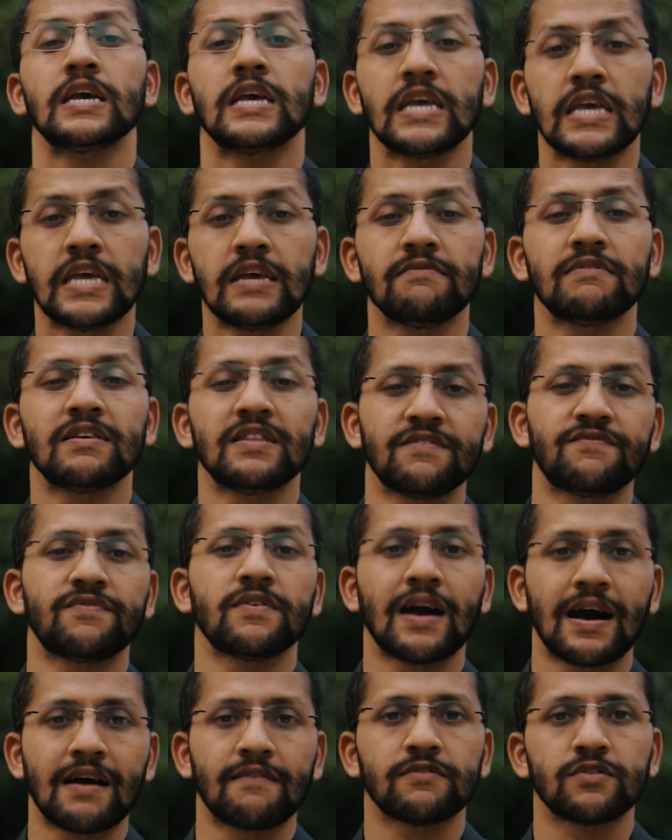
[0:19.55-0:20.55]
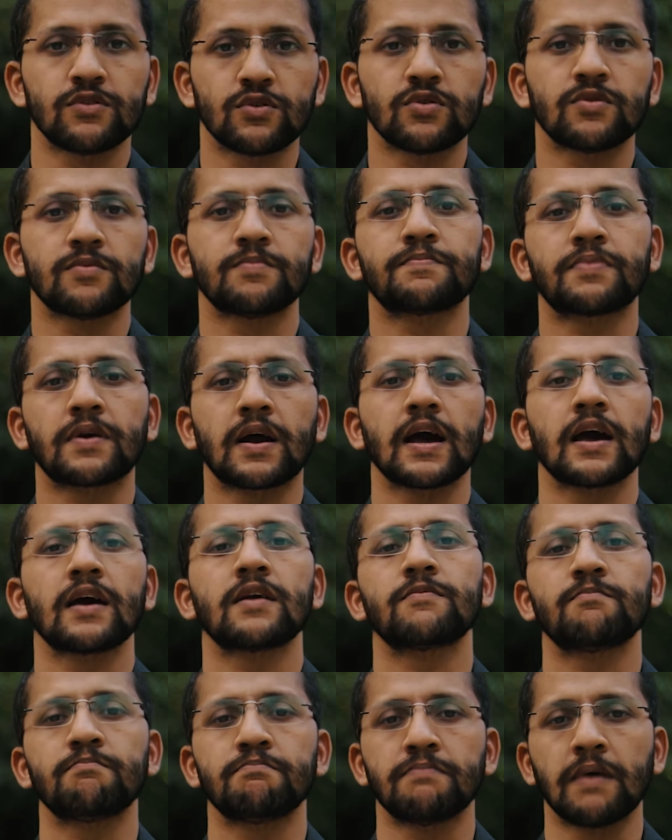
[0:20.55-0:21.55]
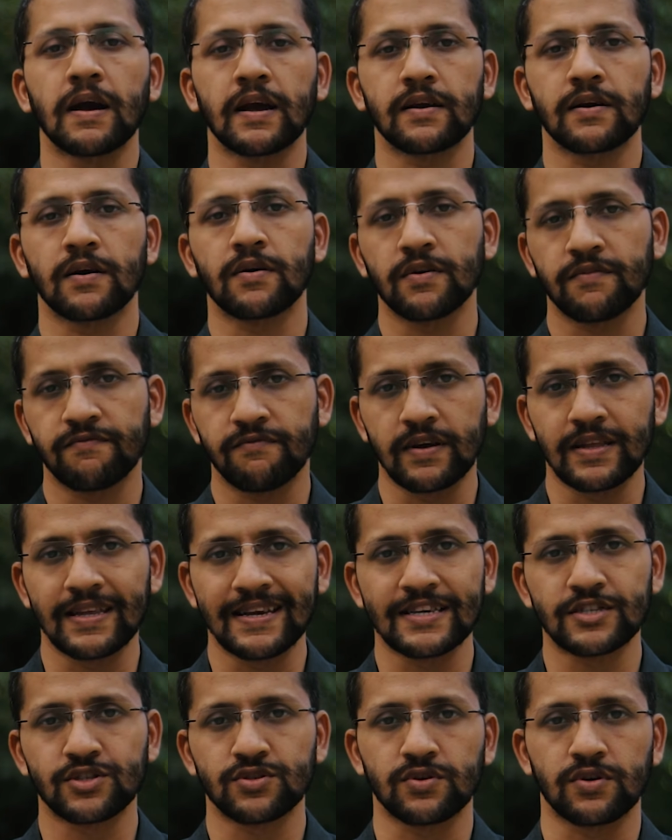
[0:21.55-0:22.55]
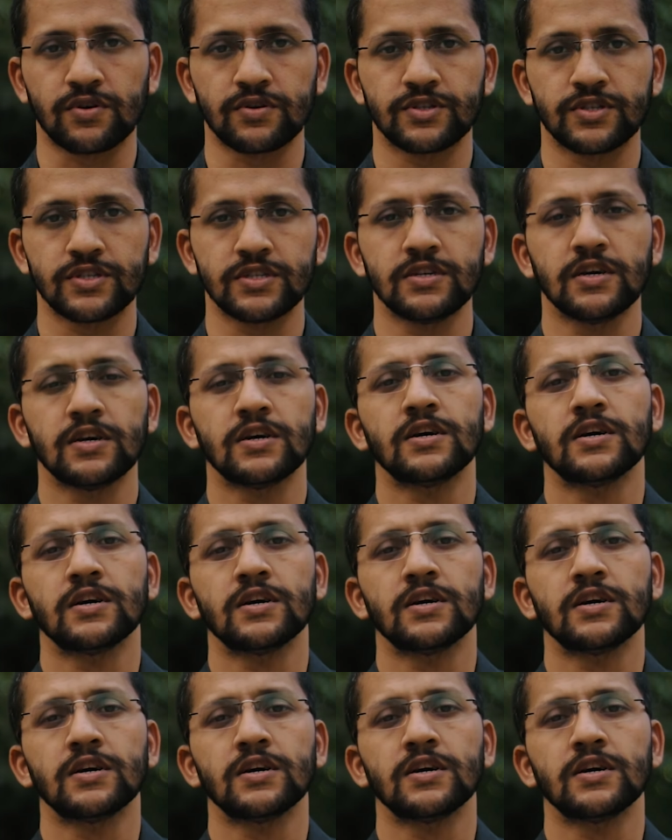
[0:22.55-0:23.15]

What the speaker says: even if you have no prior background of Vedic Astrology,